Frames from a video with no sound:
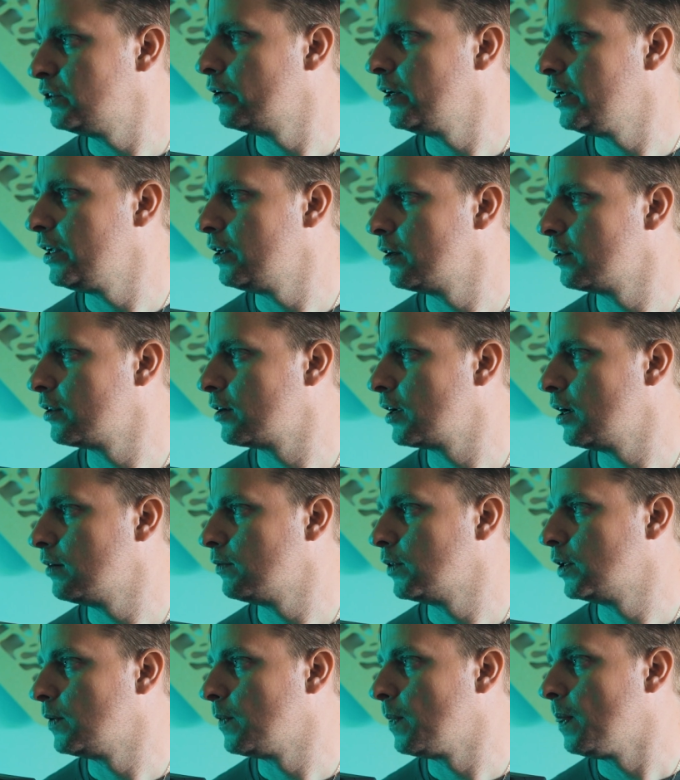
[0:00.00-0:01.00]
Do I need another
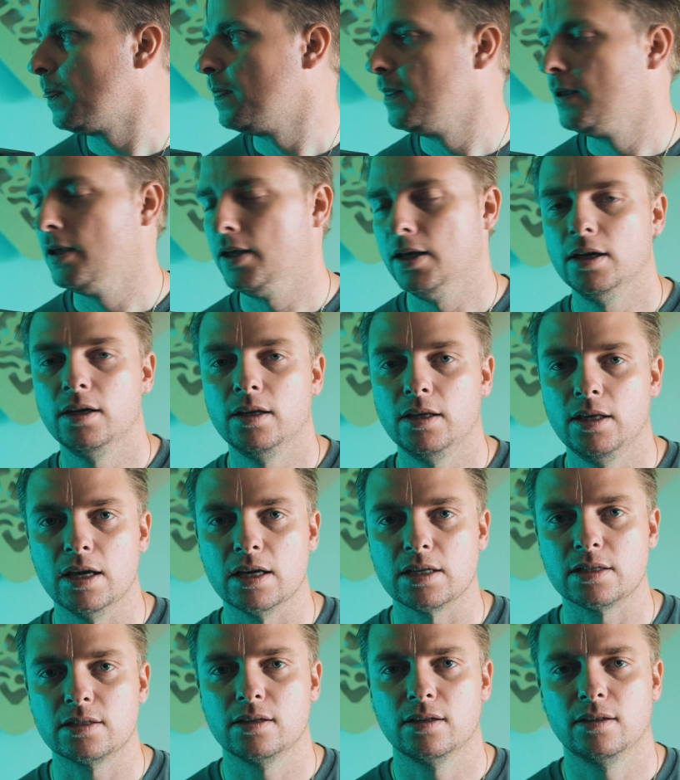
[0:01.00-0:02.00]
camera?
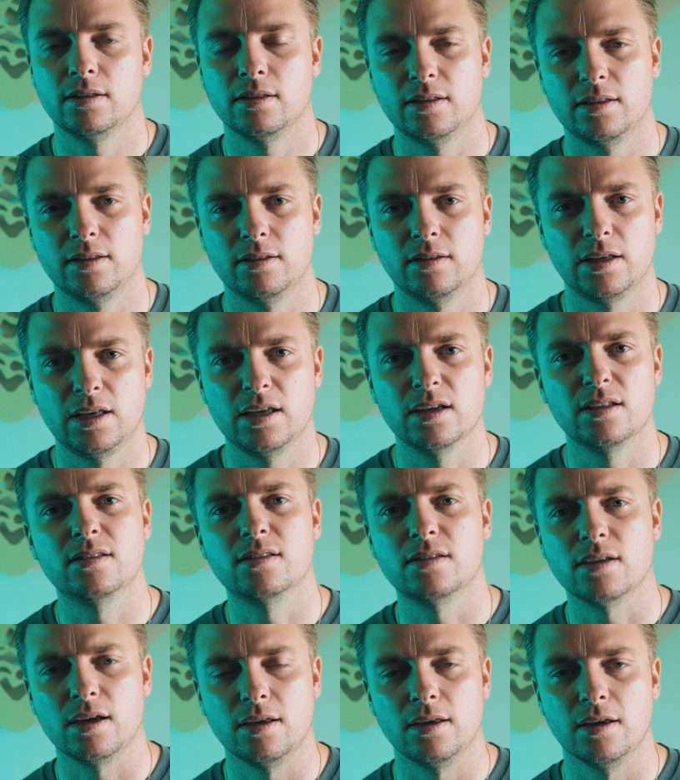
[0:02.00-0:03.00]
Yes. The
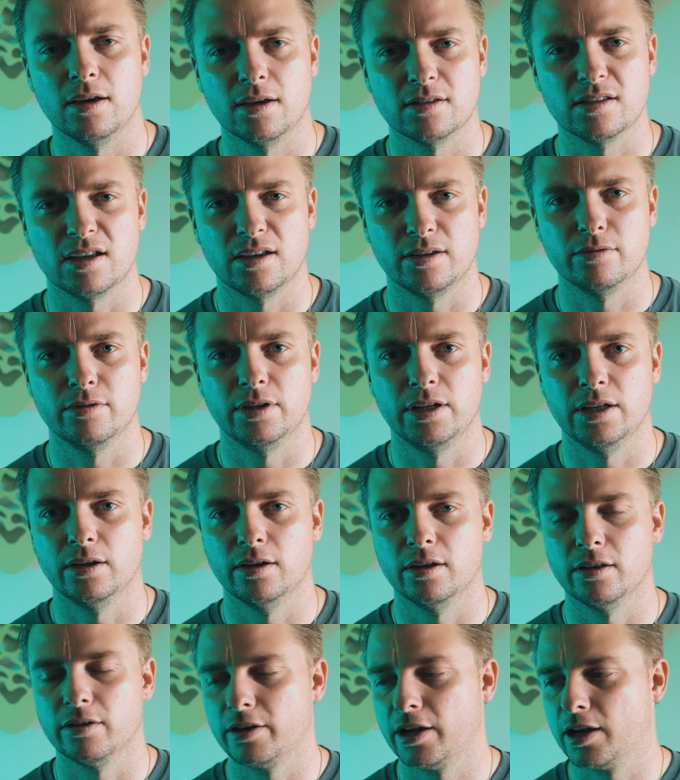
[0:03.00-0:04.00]
kids say yes, I do need
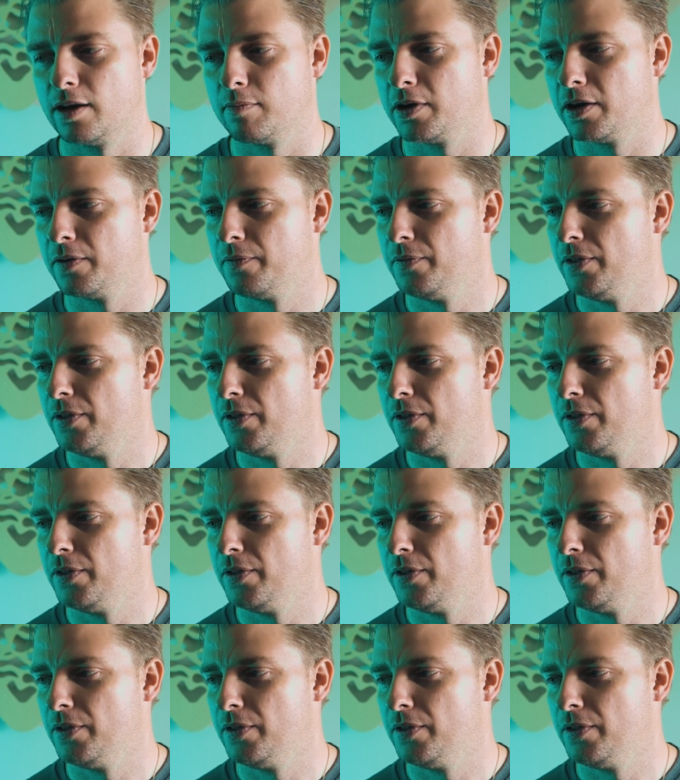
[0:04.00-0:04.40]
another camera.